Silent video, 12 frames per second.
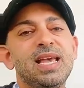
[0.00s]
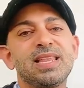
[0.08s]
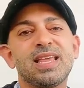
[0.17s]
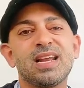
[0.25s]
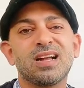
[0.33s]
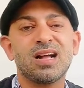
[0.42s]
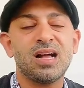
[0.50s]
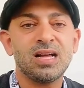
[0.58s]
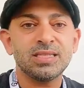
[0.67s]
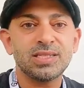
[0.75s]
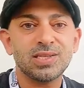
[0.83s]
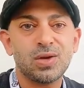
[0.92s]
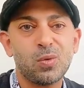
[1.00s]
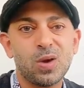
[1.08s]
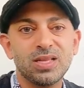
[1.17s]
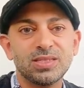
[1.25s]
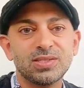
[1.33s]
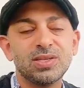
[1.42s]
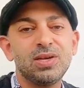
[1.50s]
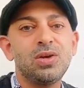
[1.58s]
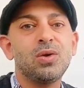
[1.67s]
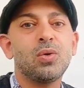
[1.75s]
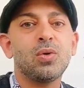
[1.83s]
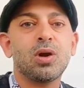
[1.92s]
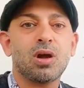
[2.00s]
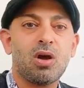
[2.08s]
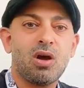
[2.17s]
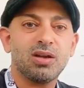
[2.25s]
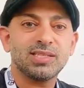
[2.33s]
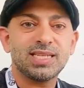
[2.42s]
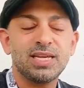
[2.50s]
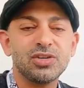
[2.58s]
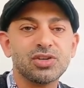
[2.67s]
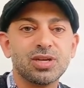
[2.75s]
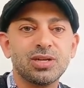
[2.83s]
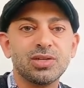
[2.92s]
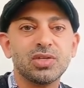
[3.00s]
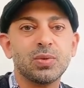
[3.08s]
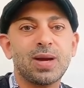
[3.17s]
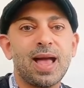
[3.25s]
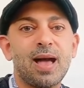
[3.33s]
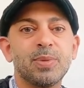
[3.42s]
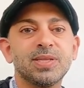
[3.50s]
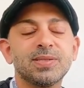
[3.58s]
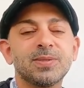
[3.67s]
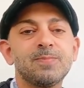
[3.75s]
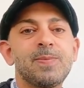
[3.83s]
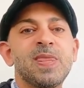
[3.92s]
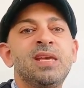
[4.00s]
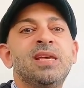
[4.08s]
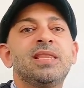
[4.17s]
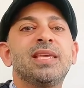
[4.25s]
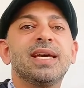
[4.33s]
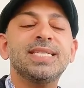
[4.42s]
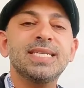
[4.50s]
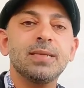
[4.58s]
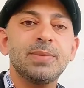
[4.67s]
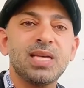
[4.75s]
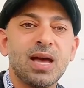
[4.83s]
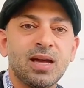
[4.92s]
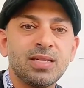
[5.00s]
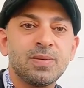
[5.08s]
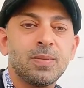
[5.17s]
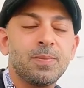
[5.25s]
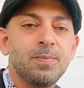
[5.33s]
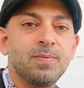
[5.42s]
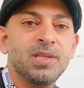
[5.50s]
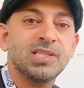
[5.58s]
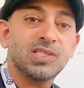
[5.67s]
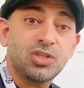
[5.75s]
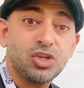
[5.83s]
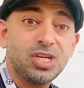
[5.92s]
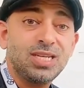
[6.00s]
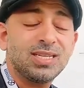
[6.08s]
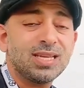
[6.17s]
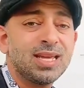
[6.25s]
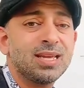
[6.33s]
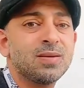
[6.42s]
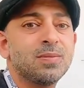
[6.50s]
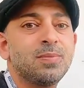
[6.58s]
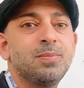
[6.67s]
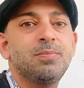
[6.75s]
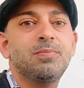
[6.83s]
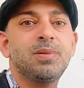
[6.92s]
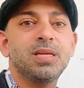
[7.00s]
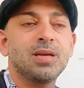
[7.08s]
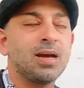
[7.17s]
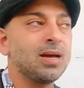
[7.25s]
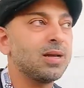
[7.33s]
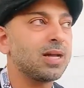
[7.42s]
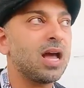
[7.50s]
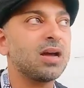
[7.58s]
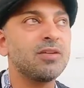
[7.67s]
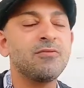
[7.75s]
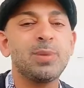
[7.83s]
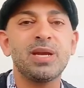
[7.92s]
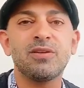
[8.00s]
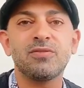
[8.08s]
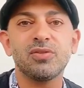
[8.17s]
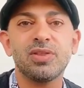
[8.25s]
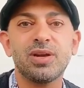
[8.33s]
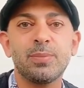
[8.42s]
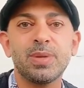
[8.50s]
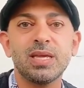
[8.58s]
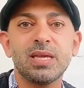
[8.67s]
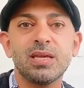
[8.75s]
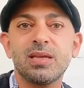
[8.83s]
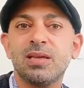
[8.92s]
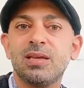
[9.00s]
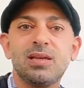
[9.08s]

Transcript: and then a consequence or a causation to what happens. The idea behind this sheet and cognitive behavioral therapy